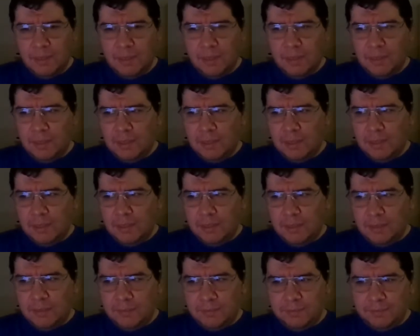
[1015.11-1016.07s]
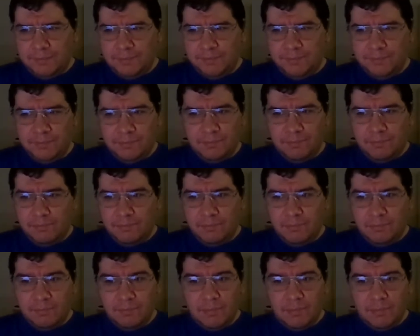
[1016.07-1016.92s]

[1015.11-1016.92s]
(silence)